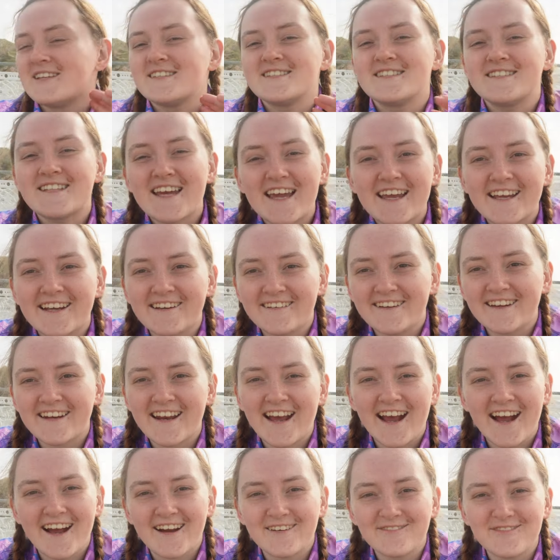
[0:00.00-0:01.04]
Today I'm gonna
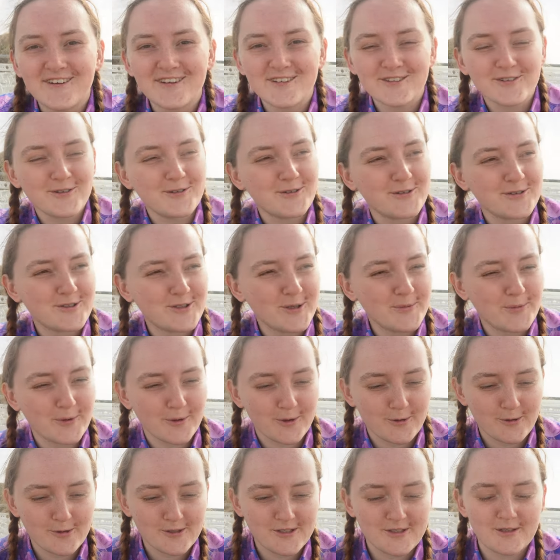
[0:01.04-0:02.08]
have a super
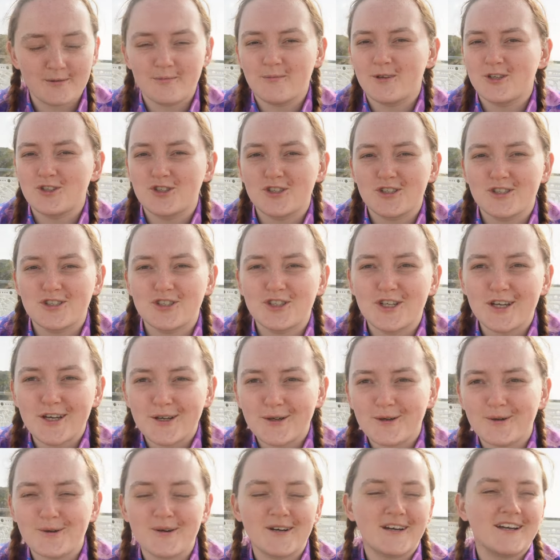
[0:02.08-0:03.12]
awesome, just
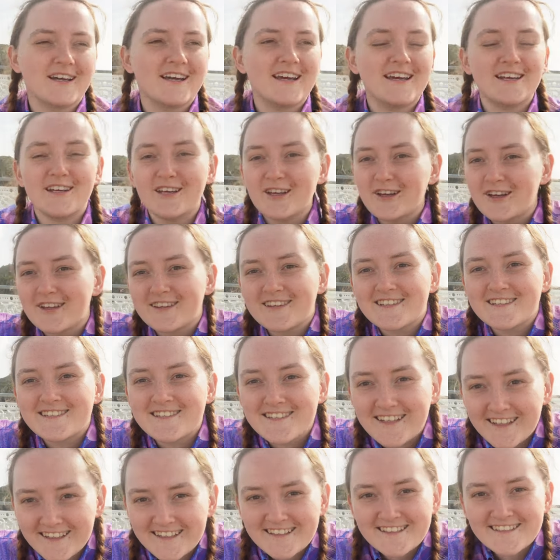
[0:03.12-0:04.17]
chill, look, the
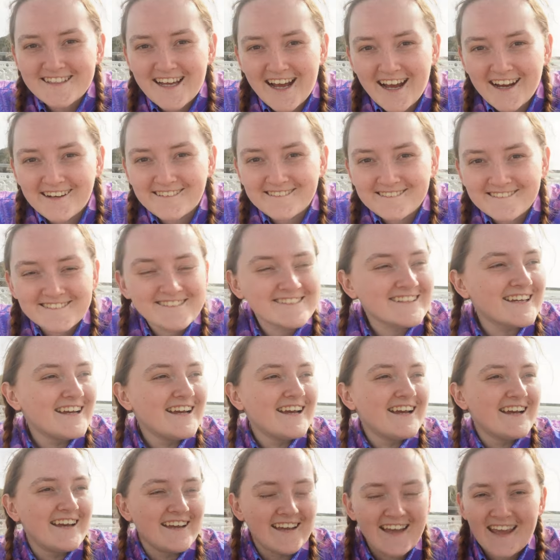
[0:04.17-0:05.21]
sun is out
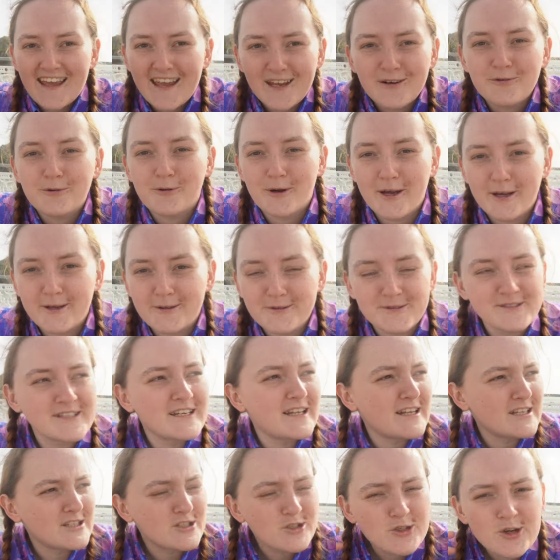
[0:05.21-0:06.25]
in Wales
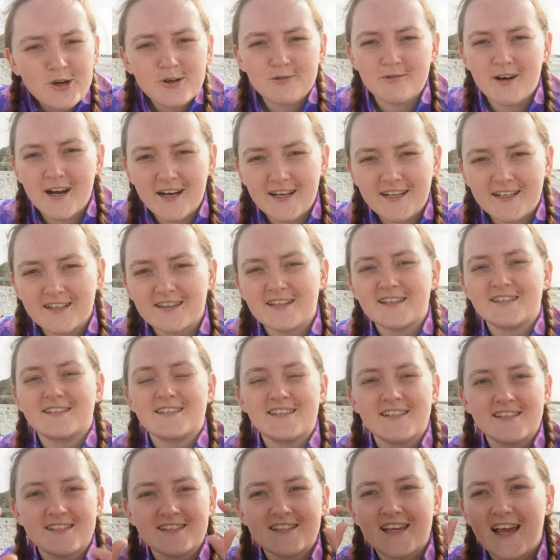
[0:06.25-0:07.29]
and it's not raining. This
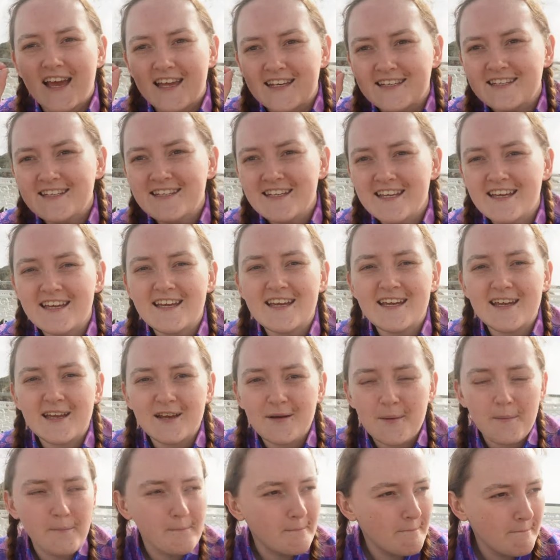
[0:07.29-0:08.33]
is a
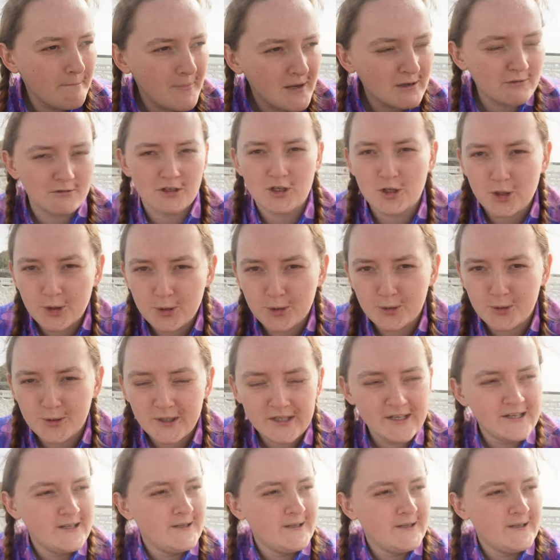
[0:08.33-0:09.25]
near miracle.